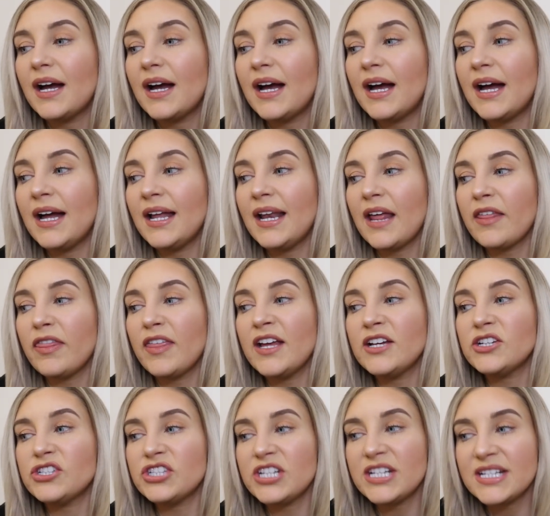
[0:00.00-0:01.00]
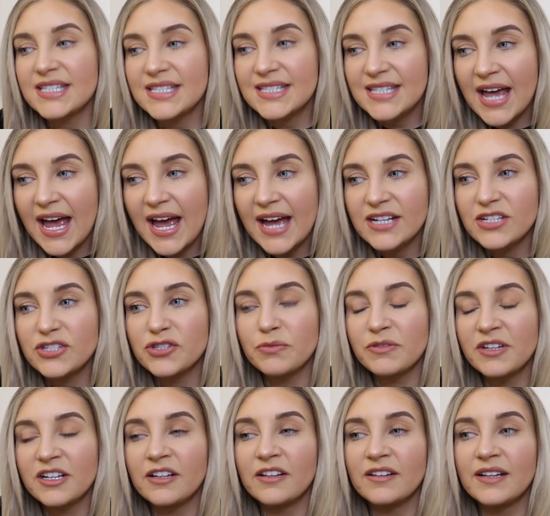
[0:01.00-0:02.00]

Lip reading: And I think she said something along